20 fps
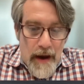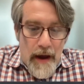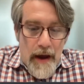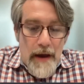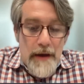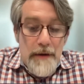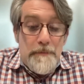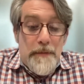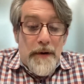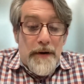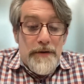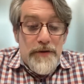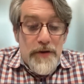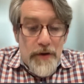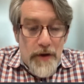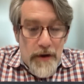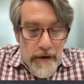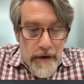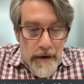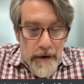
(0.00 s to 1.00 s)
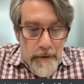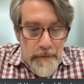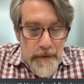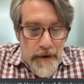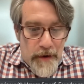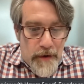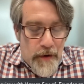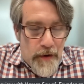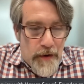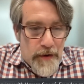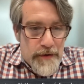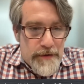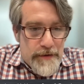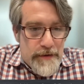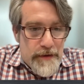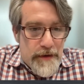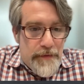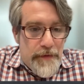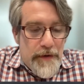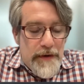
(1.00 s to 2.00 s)
in particular because
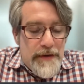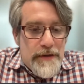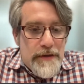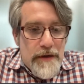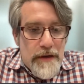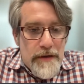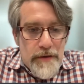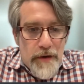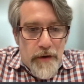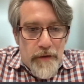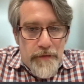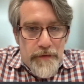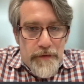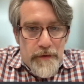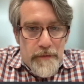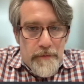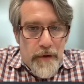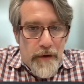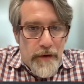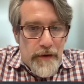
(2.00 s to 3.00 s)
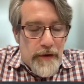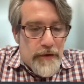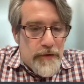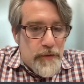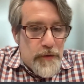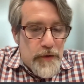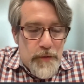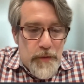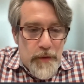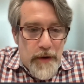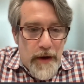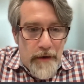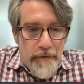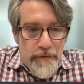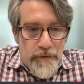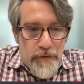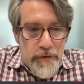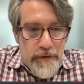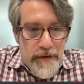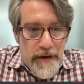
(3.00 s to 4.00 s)
the richness of the models which we have
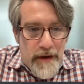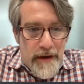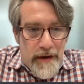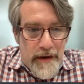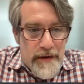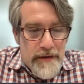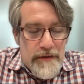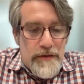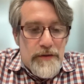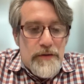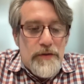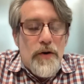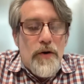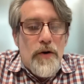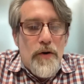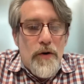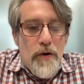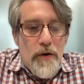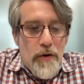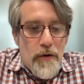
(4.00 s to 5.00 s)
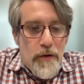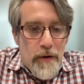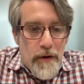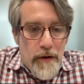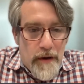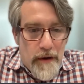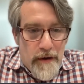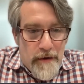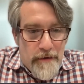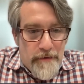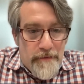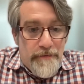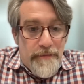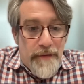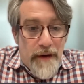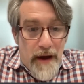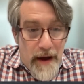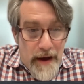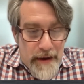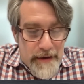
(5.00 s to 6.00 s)
today is so
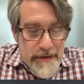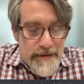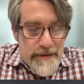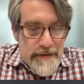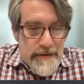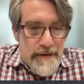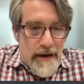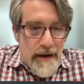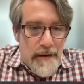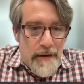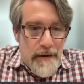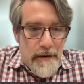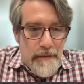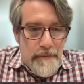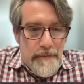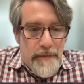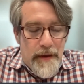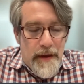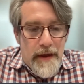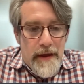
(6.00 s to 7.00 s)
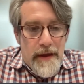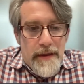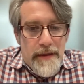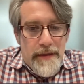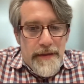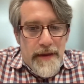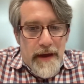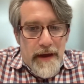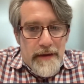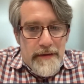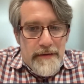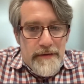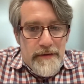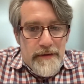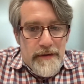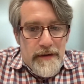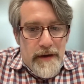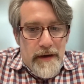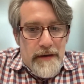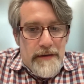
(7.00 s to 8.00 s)
vast that
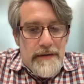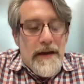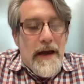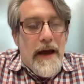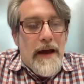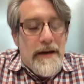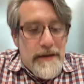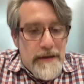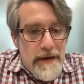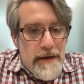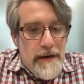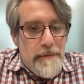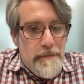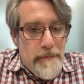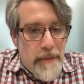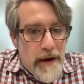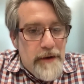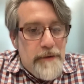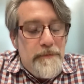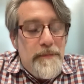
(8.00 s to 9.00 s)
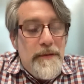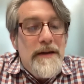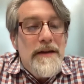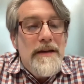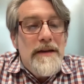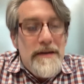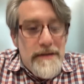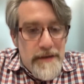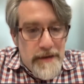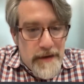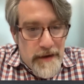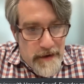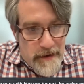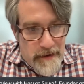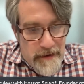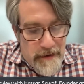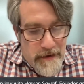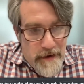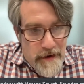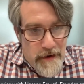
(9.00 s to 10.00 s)
it actually might be
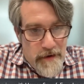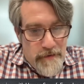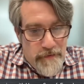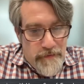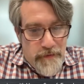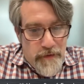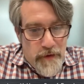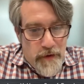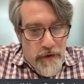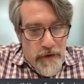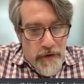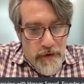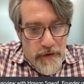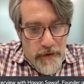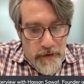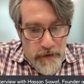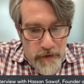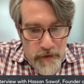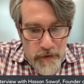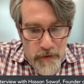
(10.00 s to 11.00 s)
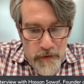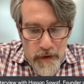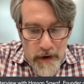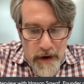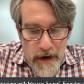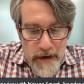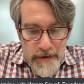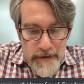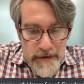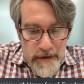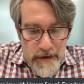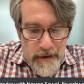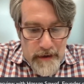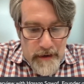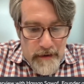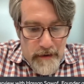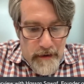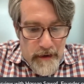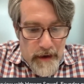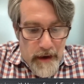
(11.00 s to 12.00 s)
easier for you as
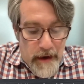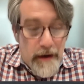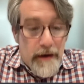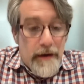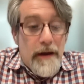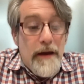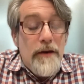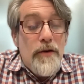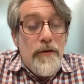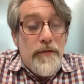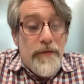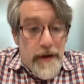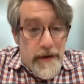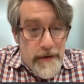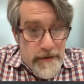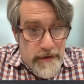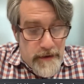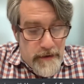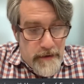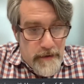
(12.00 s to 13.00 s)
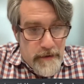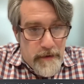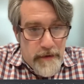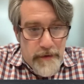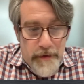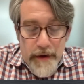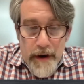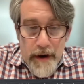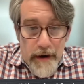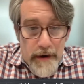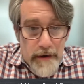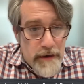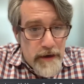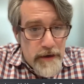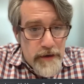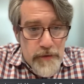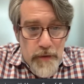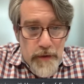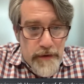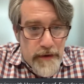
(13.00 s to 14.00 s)
a like an innovator,
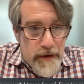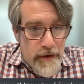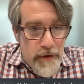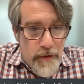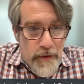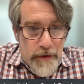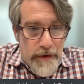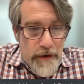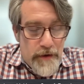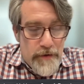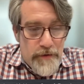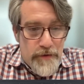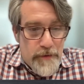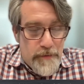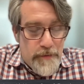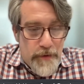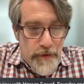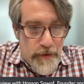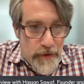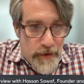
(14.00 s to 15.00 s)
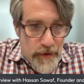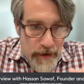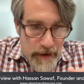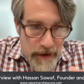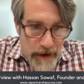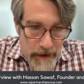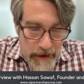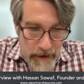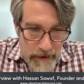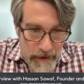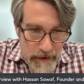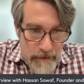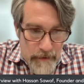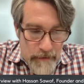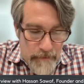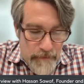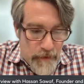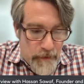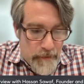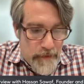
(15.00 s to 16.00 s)
regardless whether you're an entrepreneur, like in
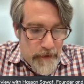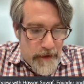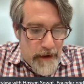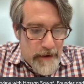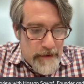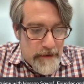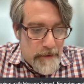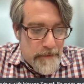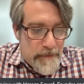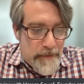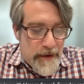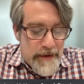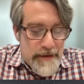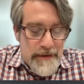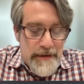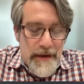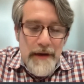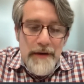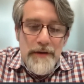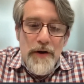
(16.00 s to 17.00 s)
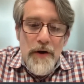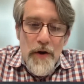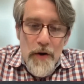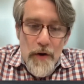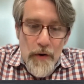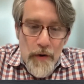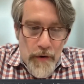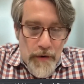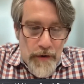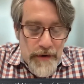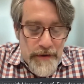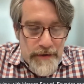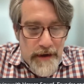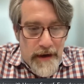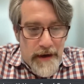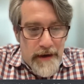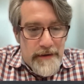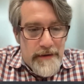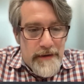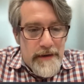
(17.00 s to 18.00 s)
from the enterprise side or a
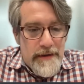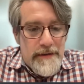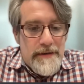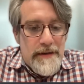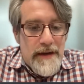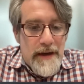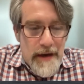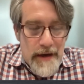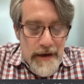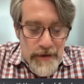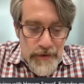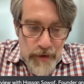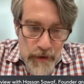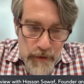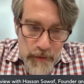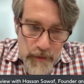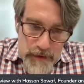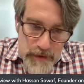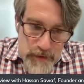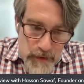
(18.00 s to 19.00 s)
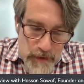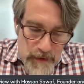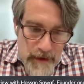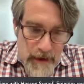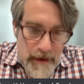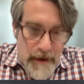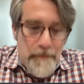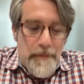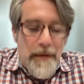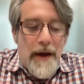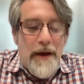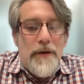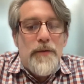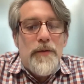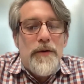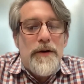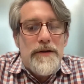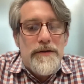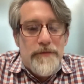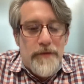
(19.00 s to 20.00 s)
scientist. It's always to think
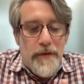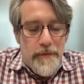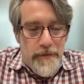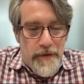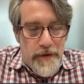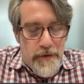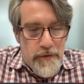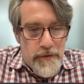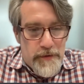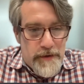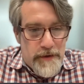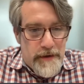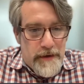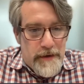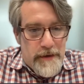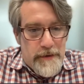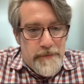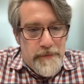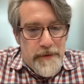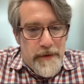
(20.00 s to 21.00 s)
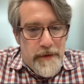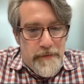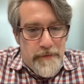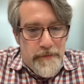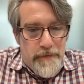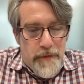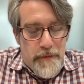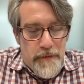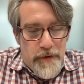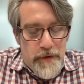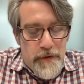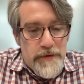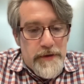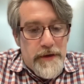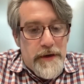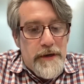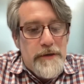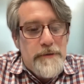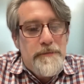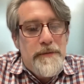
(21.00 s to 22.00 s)
backwards from the from the user
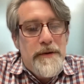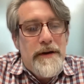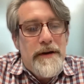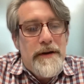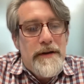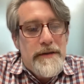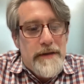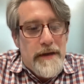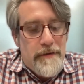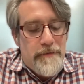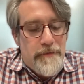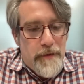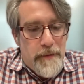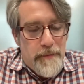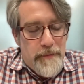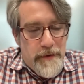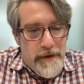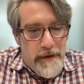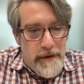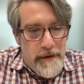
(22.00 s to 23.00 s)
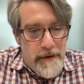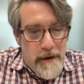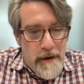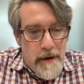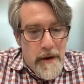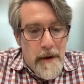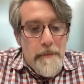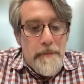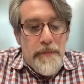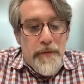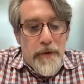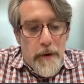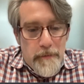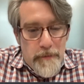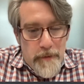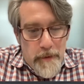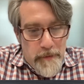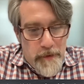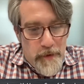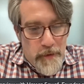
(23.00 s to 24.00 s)
experience and from the
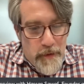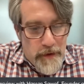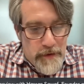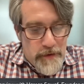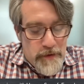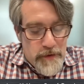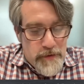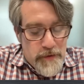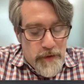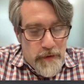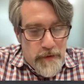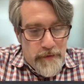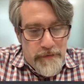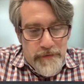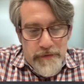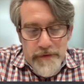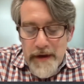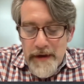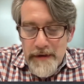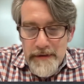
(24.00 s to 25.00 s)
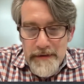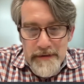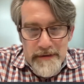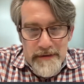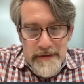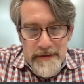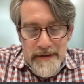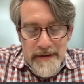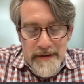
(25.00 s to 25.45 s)
problem you want to solve. That's